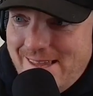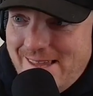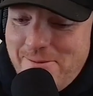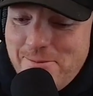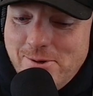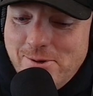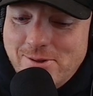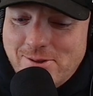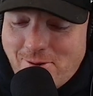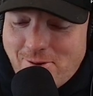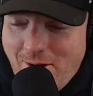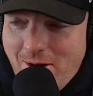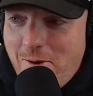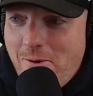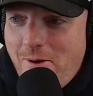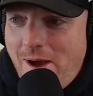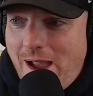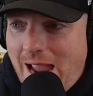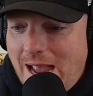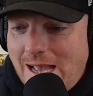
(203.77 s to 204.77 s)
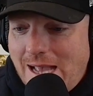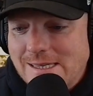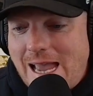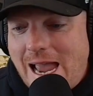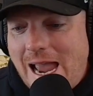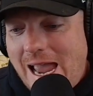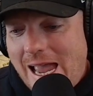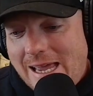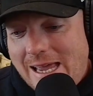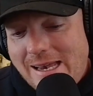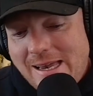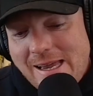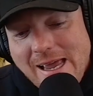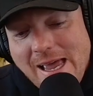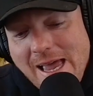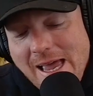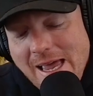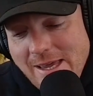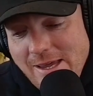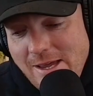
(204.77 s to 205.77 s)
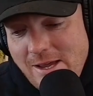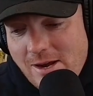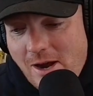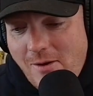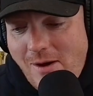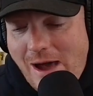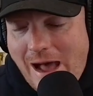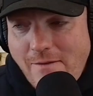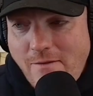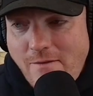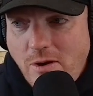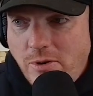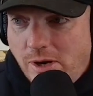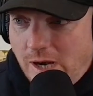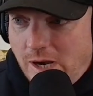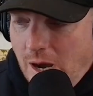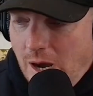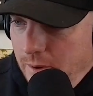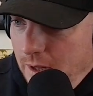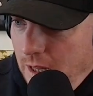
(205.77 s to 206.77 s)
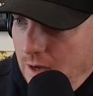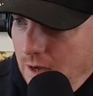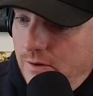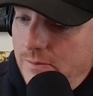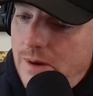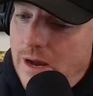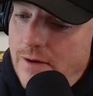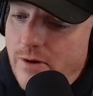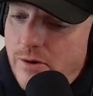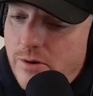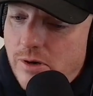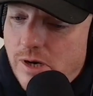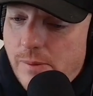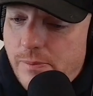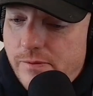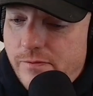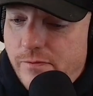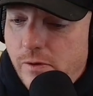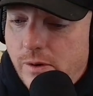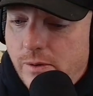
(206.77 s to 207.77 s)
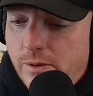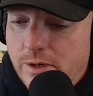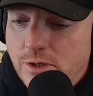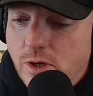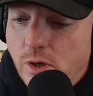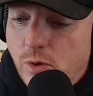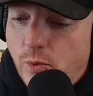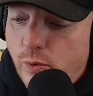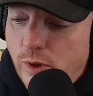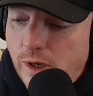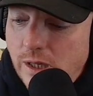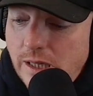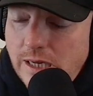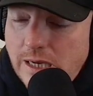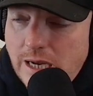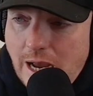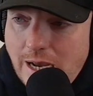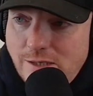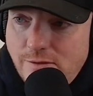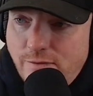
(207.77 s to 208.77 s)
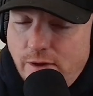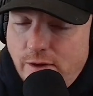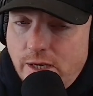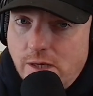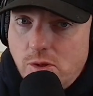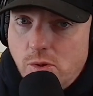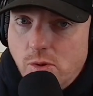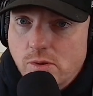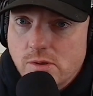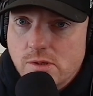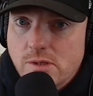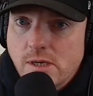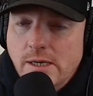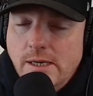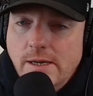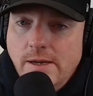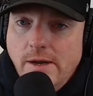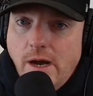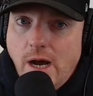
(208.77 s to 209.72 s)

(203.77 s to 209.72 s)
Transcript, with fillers: They will yeah. throw hands. And, you know, I've owned a couple of them. I've owned a couple four runners. They're really nice vehicles.